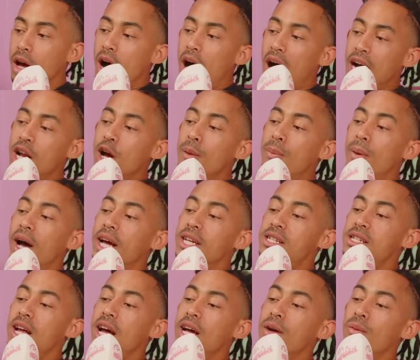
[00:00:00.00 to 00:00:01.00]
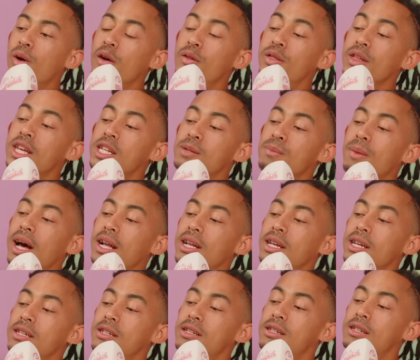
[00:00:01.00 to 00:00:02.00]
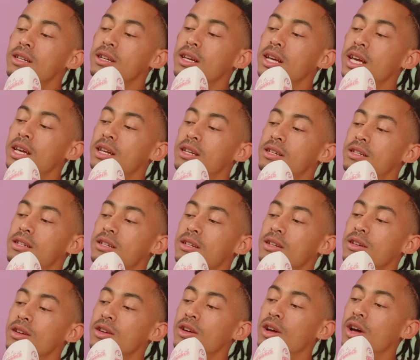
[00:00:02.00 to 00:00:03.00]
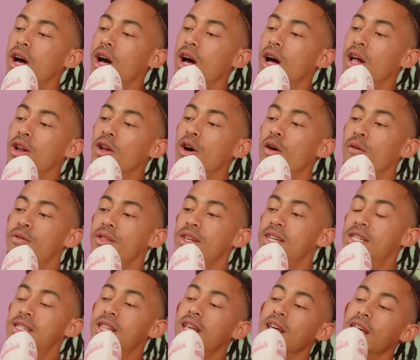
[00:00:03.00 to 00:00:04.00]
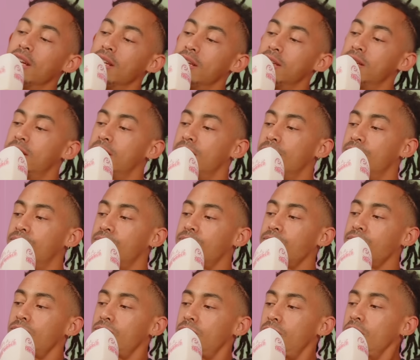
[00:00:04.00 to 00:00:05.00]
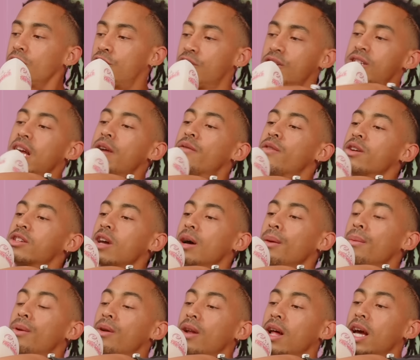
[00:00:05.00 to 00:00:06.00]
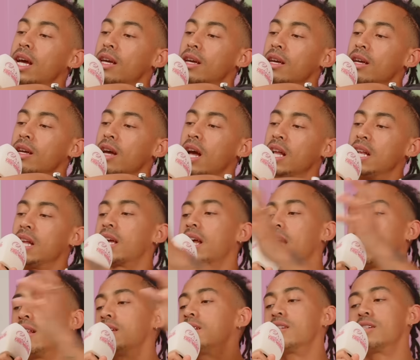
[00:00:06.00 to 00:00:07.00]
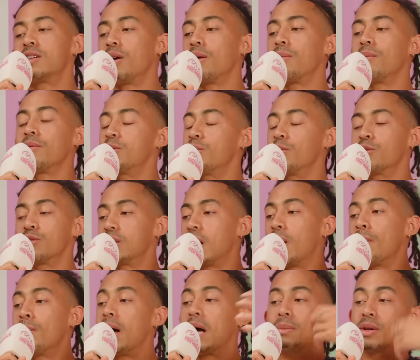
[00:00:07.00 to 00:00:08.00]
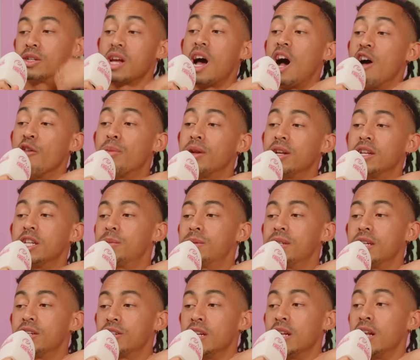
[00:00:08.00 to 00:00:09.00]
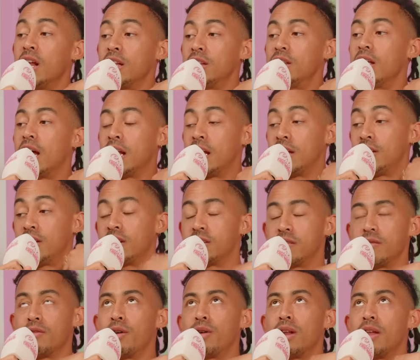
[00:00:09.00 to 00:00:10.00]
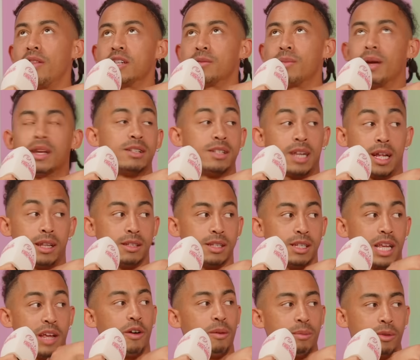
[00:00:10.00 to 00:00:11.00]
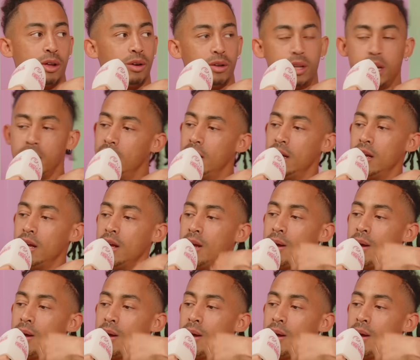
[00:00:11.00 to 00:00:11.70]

I know, but it's like, what I think is mad is a lot of these things. So say, for example, like, and again, this is supposed to sound mad because I've been in this position and it doesn't feel like this makes sense if I'm told it.